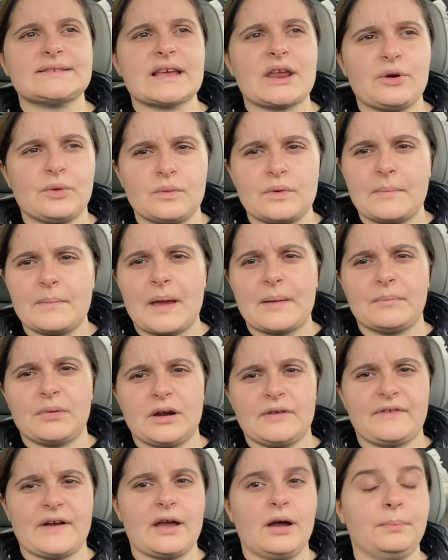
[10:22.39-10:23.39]
I don't remember
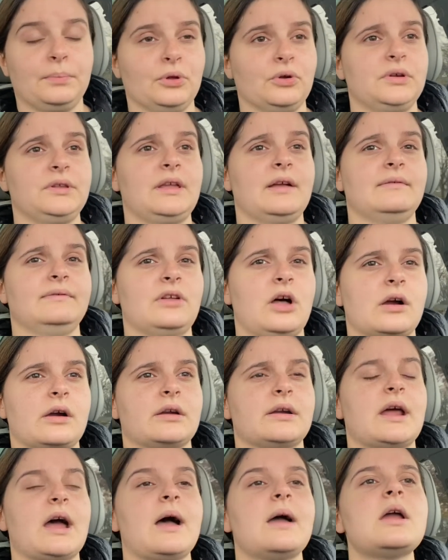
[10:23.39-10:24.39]
if I uploaded that vlog or
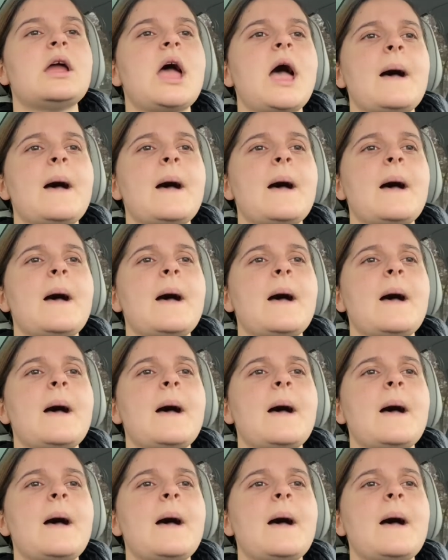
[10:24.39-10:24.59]
not,